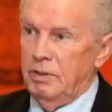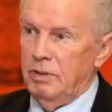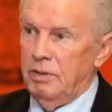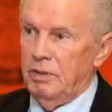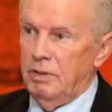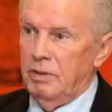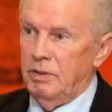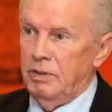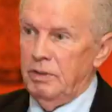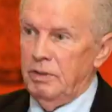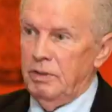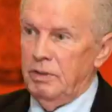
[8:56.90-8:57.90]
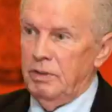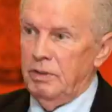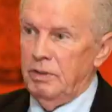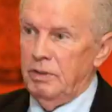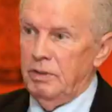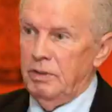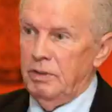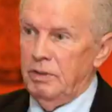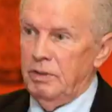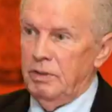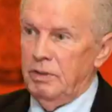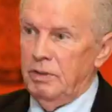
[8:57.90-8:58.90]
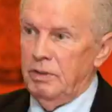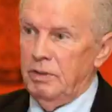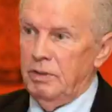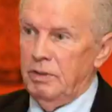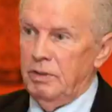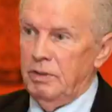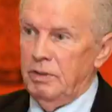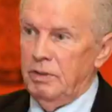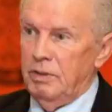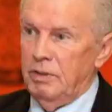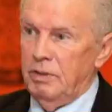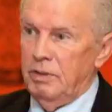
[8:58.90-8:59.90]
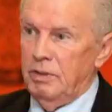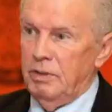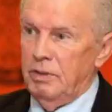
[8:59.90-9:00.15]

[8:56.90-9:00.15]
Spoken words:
(not speaking)